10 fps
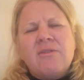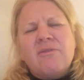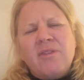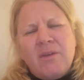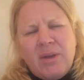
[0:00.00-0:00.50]

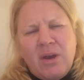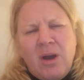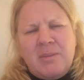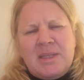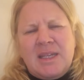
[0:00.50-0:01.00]
Very
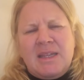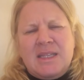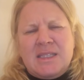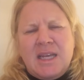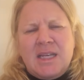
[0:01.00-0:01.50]
commonly
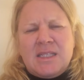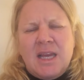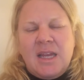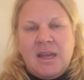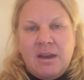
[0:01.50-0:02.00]
these days,
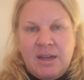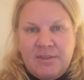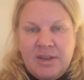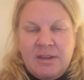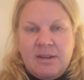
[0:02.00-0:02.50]
any kind of
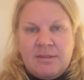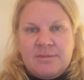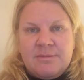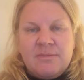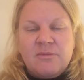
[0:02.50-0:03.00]

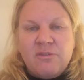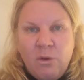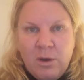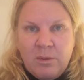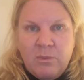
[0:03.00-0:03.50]

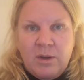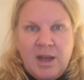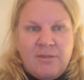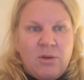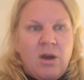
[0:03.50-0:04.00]
form will
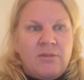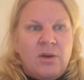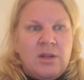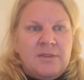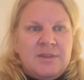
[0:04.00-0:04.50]
cover off
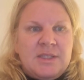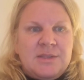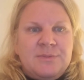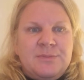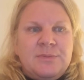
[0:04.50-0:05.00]
all of
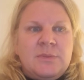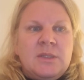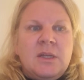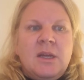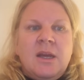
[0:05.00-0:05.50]
these.
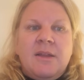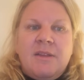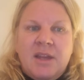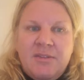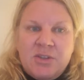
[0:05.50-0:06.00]

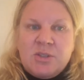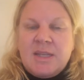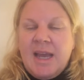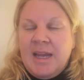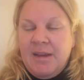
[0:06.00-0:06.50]
The individuals,
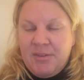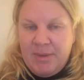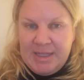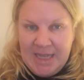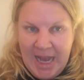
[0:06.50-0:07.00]
again, have the
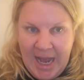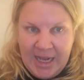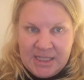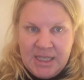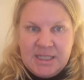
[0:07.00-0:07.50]
right to
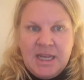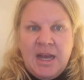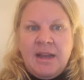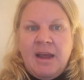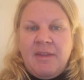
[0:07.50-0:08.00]
access
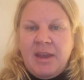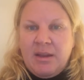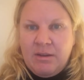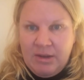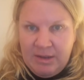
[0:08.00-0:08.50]
that, and they
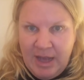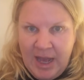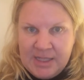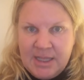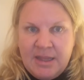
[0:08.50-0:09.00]
can
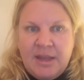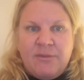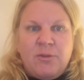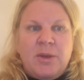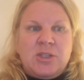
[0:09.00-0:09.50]
ask that the
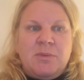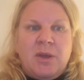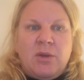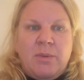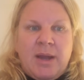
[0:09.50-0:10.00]
information be
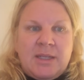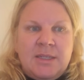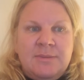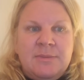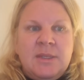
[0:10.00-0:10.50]
corrected.